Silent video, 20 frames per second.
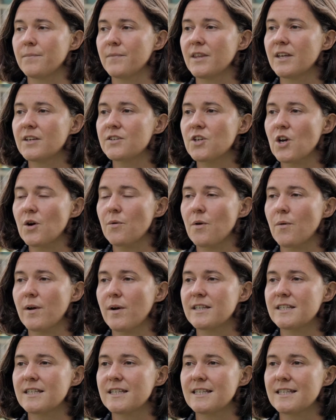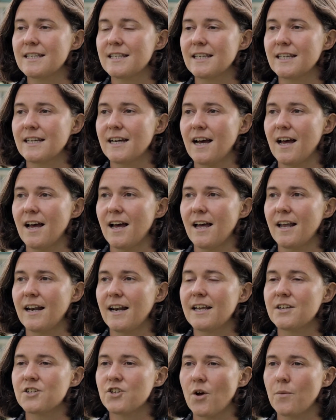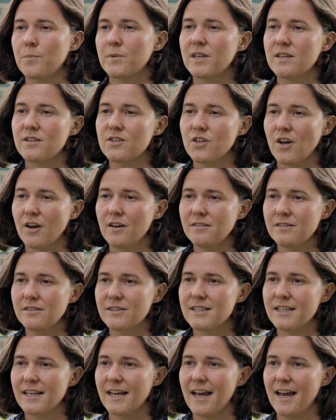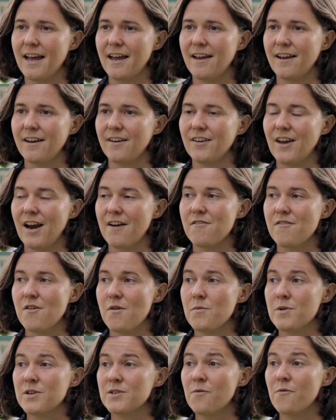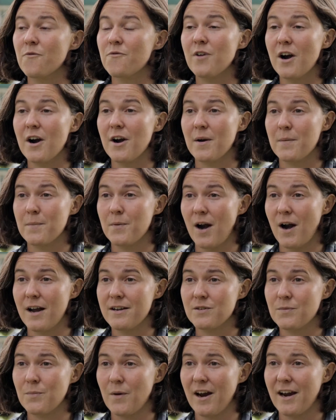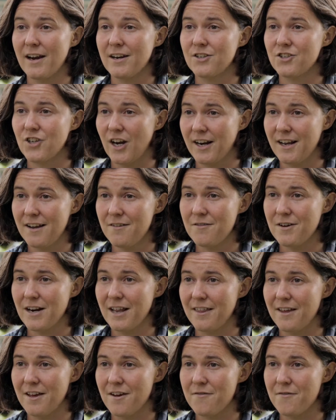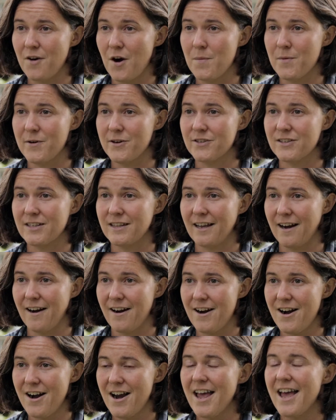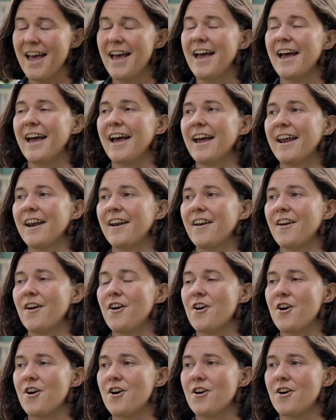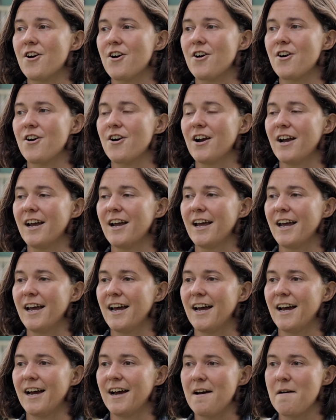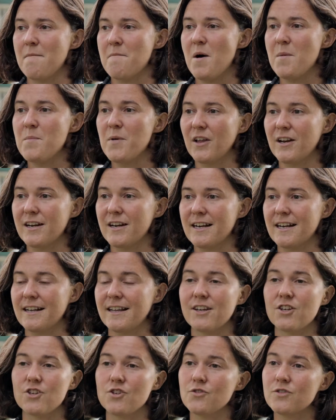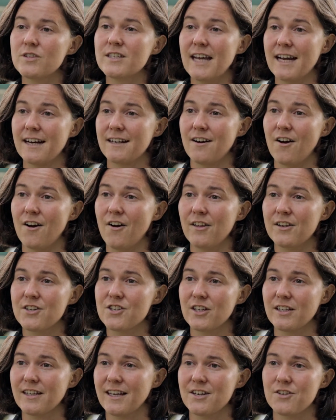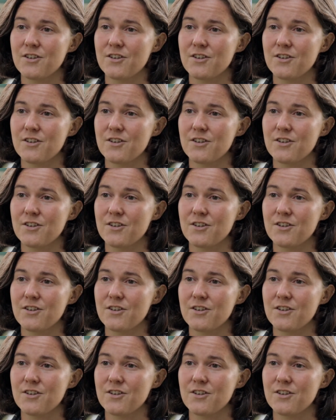This year we went to see Les Champs qui Chantent, and everyone was very impressed by Jenna, one of the farmers there, and her ability to like use technology,